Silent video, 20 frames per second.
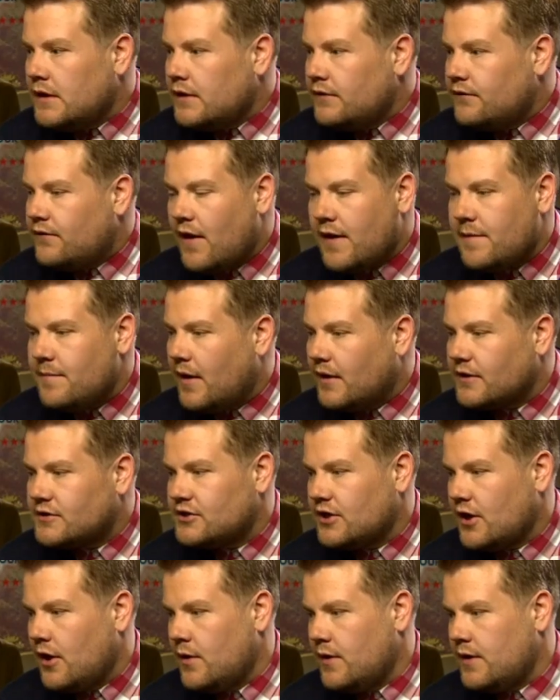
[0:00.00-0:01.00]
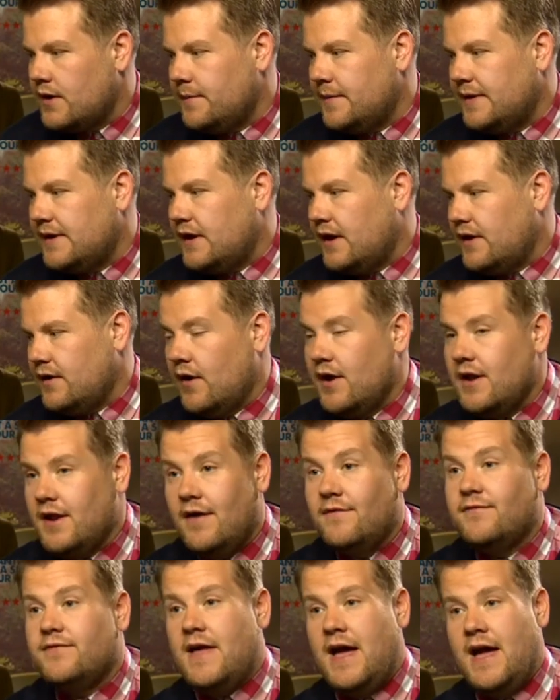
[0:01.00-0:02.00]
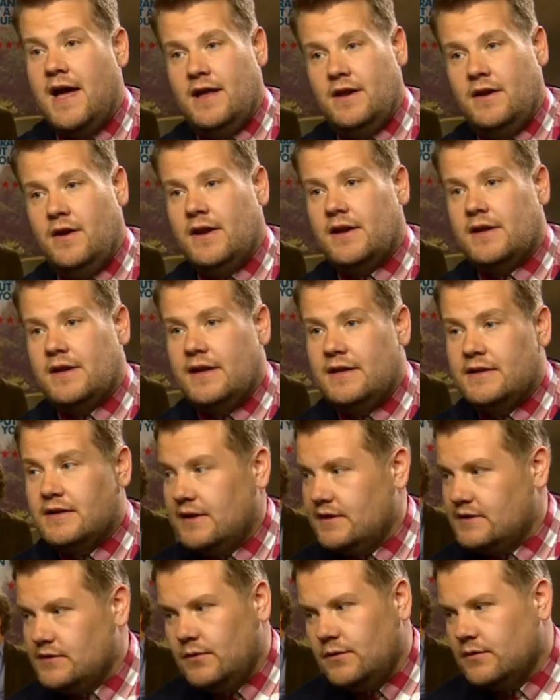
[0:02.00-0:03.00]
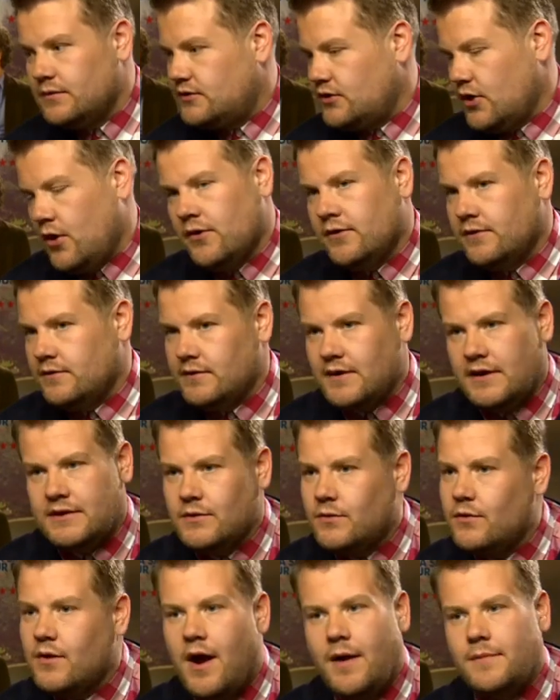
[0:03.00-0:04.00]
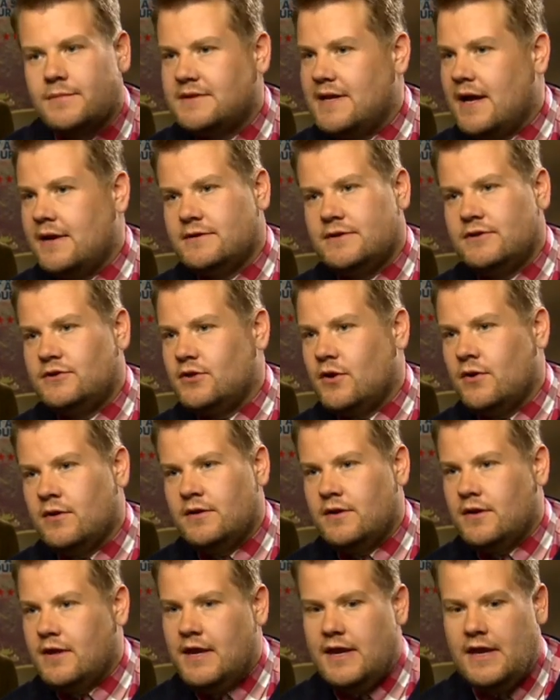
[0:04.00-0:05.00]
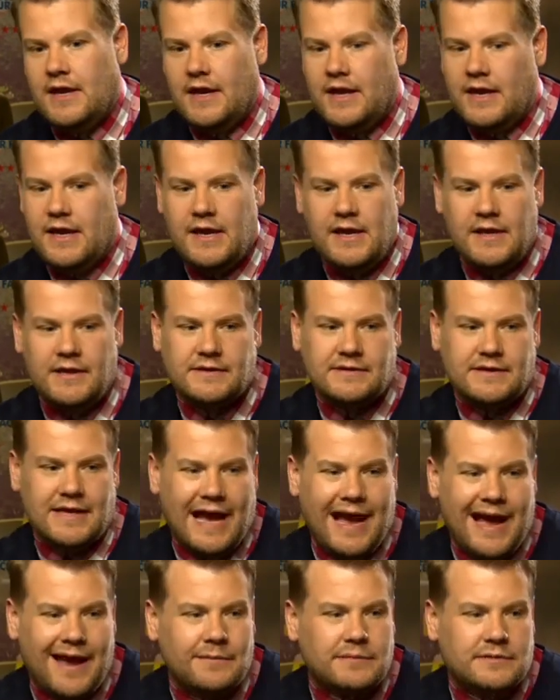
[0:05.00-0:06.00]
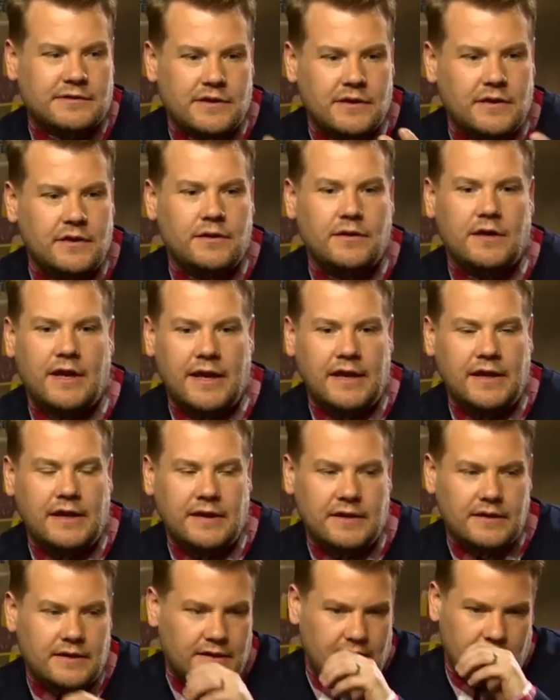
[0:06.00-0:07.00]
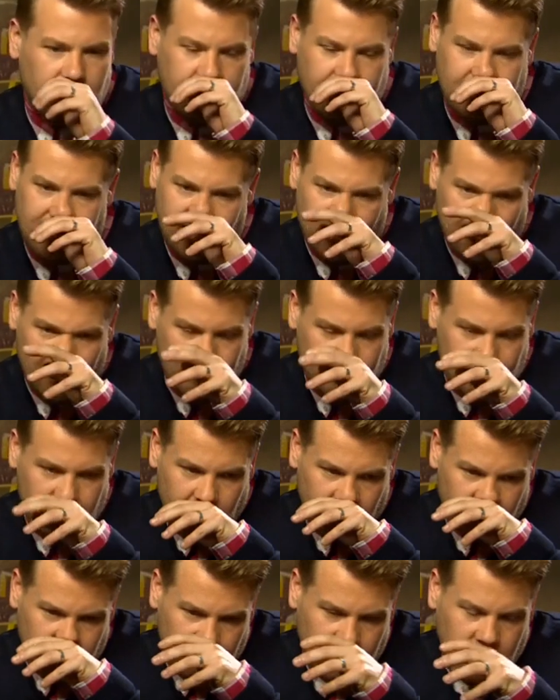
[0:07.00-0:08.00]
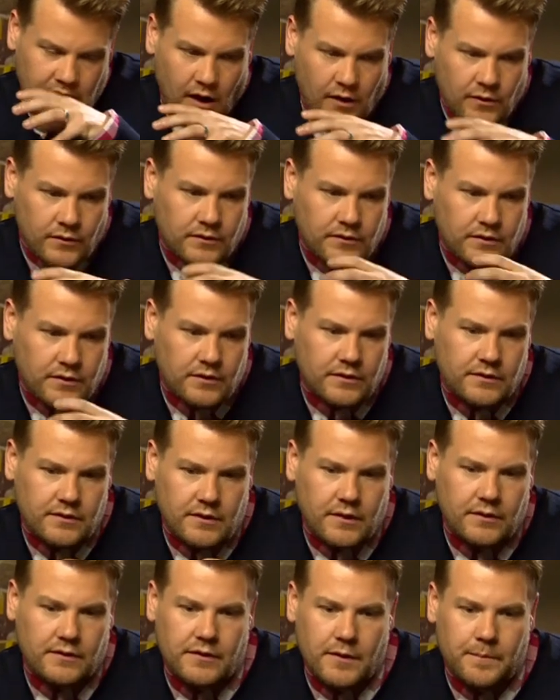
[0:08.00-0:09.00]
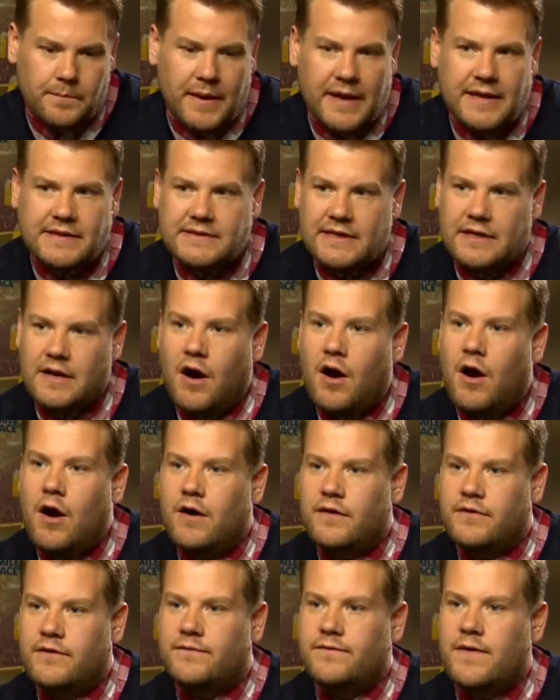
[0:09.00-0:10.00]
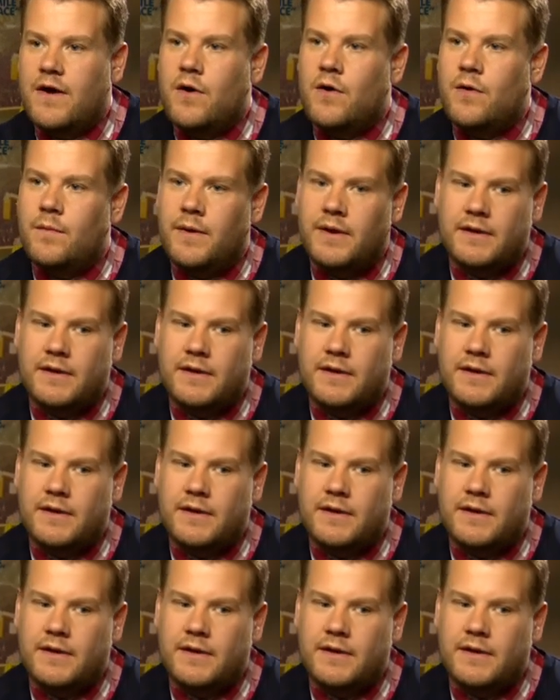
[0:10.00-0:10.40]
Very much so. And I mean, and I love that. Like, it's all John. It all comes down to John. He is absolutely, you know, the beating heart of the film.